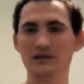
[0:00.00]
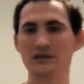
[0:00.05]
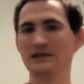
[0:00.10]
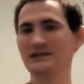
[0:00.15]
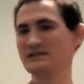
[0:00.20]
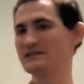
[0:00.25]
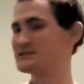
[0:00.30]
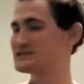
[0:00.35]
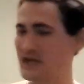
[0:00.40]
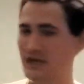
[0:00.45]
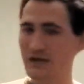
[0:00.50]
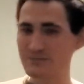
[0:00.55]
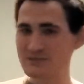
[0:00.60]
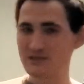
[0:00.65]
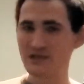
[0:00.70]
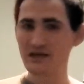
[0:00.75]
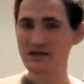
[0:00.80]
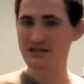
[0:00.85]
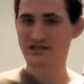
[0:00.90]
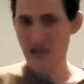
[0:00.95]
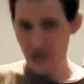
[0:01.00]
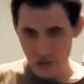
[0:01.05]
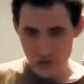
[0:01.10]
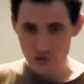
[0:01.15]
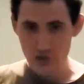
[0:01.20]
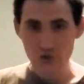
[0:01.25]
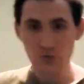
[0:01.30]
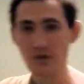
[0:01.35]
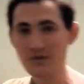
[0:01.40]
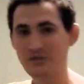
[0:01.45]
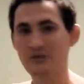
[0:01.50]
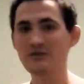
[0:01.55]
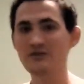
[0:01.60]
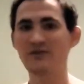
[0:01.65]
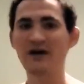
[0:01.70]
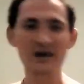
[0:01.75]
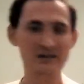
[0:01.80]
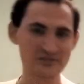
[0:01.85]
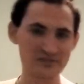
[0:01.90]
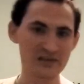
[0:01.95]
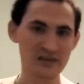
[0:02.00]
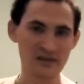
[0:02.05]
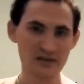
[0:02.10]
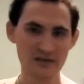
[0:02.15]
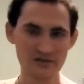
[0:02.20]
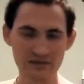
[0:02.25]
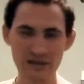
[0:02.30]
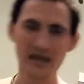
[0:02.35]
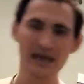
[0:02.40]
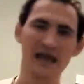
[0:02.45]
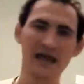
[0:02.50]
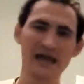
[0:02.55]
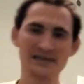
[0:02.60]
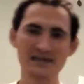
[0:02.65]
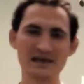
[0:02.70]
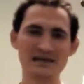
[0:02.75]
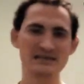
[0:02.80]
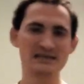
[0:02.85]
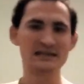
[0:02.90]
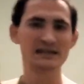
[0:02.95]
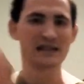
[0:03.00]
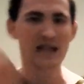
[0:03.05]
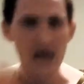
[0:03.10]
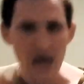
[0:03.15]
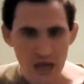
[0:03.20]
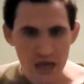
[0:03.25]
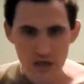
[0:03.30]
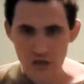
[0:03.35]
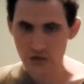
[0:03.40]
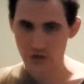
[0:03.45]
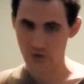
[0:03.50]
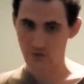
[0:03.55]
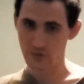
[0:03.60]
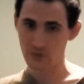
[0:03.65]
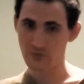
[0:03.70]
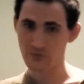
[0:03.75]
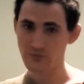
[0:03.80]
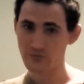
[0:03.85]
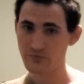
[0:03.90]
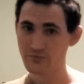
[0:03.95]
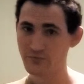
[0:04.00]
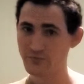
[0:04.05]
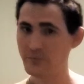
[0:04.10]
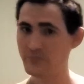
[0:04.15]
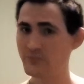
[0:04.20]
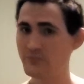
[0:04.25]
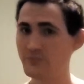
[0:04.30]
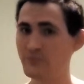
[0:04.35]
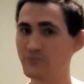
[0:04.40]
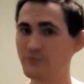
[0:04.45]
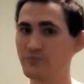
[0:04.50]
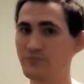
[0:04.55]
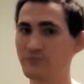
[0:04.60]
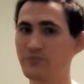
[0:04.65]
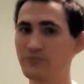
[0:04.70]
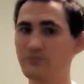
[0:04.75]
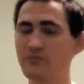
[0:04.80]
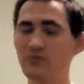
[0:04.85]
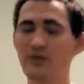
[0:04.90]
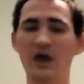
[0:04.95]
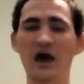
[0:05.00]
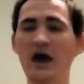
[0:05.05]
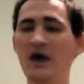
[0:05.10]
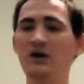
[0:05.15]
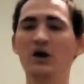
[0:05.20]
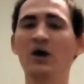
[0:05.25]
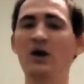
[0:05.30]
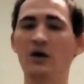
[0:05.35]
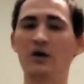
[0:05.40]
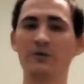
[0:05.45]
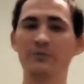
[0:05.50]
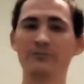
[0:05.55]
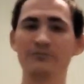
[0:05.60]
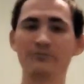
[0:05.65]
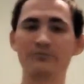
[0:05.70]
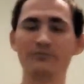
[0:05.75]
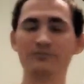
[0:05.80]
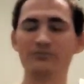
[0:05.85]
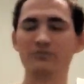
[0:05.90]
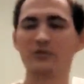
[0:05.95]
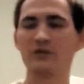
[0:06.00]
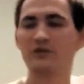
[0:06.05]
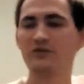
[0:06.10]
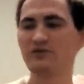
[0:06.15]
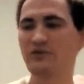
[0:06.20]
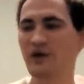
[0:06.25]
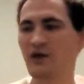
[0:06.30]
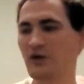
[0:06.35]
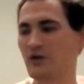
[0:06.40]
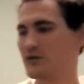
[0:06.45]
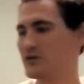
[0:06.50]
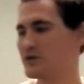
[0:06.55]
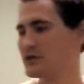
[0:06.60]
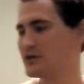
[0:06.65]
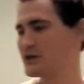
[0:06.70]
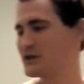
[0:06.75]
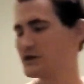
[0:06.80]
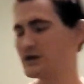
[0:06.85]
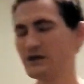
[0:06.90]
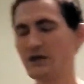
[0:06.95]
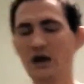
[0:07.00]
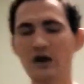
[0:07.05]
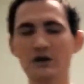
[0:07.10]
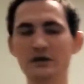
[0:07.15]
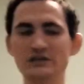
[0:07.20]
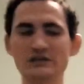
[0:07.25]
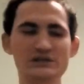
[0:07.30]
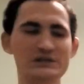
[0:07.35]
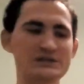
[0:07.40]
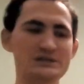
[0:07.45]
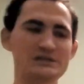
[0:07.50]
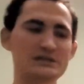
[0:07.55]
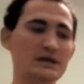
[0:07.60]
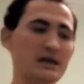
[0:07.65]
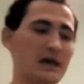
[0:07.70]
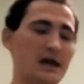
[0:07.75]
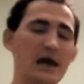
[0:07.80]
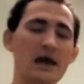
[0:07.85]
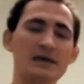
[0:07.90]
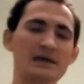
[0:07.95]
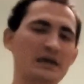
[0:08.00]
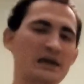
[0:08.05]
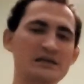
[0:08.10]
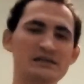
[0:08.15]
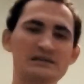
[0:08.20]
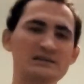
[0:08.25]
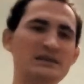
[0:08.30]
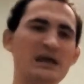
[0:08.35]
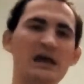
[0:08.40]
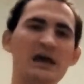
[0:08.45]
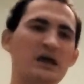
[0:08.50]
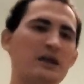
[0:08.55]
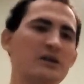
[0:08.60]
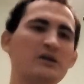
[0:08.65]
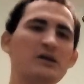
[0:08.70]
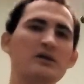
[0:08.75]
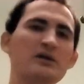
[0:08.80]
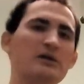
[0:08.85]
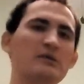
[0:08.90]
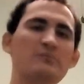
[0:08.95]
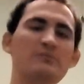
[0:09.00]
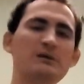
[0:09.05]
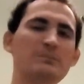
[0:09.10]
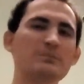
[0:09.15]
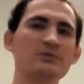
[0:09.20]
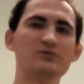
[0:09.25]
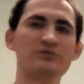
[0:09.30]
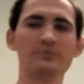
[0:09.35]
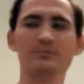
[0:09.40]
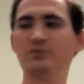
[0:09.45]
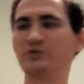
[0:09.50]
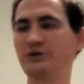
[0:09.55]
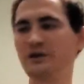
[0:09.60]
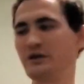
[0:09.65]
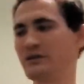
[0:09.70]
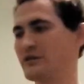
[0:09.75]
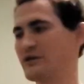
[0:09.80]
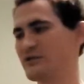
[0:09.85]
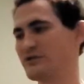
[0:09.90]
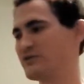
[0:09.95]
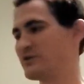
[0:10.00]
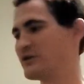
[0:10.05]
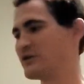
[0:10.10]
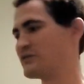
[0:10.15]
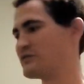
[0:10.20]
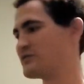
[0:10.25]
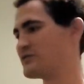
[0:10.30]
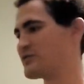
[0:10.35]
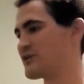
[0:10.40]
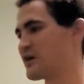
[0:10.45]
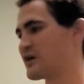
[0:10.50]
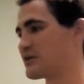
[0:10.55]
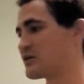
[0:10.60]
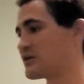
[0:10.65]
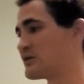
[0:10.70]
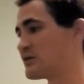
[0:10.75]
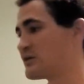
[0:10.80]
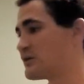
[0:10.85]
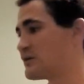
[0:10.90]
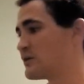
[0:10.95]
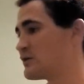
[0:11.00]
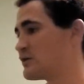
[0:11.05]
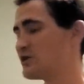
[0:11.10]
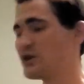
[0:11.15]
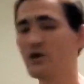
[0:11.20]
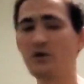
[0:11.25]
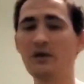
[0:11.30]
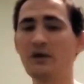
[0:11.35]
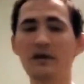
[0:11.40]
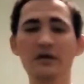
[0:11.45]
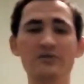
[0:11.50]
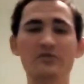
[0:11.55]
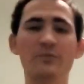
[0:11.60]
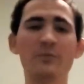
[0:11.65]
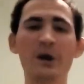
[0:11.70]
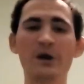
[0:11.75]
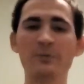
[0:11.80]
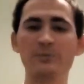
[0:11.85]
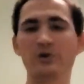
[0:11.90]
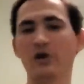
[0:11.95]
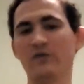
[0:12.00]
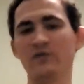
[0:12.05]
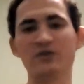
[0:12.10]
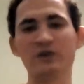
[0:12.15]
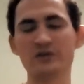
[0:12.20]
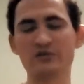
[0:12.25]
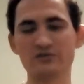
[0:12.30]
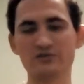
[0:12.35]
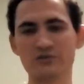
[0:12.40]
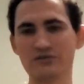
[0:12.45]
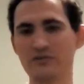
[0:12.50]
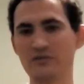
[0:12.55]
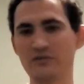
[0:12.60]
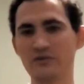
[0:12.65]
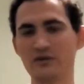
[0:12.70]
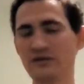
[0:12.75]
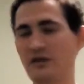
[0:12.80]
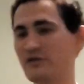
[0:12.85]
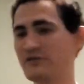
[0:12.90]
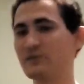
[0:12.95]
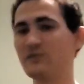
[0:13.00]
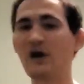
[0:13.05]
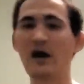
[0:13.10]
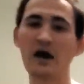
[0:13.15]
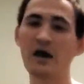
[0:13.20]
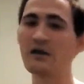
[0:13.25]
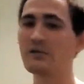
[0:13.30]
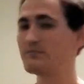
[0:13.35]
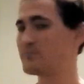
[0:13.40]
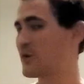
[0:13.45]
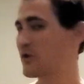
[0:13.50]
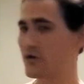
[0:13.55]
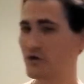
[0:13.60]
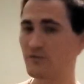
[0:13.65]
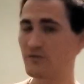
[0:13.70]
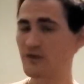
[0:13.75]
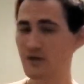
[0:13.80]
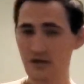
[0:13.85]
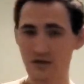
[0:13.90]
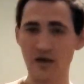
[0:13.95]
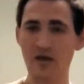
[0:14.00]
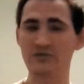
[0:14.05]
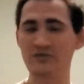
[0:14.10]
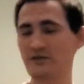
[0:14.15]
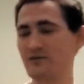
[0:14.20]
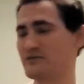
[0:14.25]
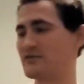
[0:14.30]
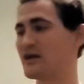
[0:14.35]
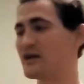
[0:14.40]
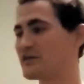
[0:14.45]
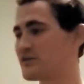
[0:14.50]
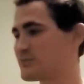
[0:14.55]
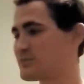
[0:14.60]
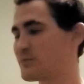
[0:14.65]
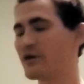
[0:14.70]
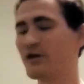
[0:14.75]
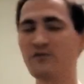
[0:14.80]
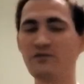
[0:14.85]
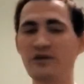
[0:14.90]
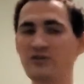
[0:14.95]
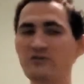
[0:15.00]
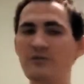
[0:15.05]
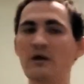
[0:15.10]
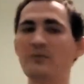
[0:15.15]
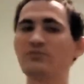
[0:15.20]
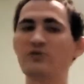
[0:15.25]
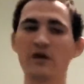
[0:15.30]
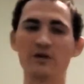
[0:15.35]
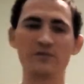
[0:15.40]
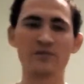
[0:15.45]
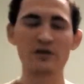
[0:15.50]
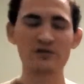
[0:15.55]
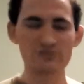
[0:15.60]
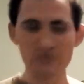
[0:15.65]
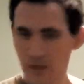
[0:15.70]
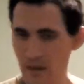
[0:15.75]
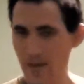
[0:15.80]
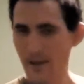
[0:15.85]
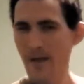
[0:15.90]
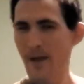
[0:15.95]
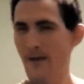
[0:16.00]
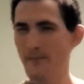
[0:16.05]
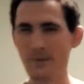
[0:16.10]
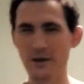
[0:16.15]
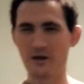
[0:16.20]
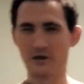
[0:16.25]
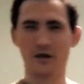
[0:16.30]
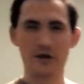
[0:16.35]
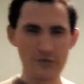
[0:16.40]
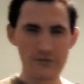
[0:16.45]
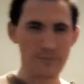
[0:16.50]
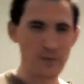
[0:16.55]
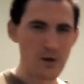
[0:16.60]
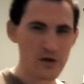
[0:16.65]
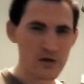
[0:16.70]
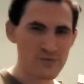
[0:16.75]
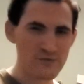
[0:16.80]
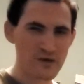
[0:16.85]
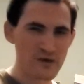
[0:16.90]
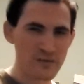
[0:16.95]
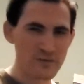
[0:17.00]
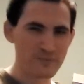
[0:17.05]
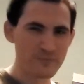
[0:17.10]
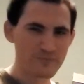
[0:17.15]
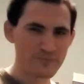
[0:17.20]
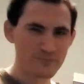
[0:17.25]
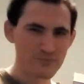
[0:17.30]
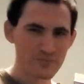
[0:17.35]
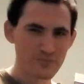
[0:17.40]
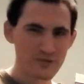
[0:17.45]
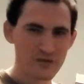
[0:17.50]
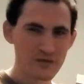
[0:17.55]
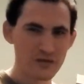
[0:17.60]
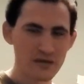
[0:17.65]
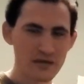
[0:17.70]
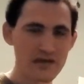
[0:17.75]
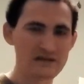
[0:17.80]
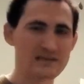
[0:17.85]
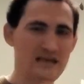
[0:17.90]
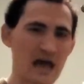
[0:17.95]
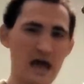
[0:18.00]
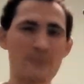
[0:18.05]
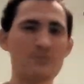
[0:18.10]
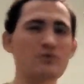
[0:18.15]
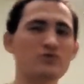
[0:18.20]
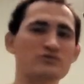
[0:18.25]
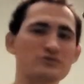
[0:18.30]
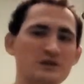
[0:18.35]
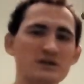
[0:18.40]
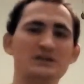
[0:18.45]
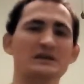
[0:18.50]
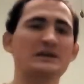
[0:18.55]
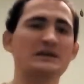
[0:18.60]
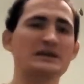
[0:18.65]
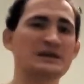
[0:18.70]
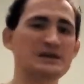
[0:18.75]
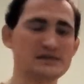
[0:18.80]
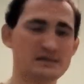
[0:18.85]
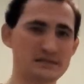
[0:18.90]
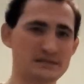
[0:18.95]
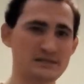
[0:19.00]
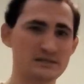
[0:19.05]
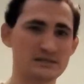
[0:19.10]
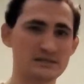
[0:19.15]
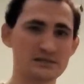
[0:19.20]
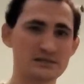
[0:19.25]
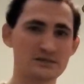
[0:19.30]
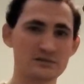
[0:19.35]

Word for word: Samsung tells you what the device is and doesn't lie to you at all. So, you know, it's just, I can't stand people supporting this. You know, it's like, you know, it is about preference, and that's fine. Part of it, I did say this, part of it is about preference, but another part of it is Apple really is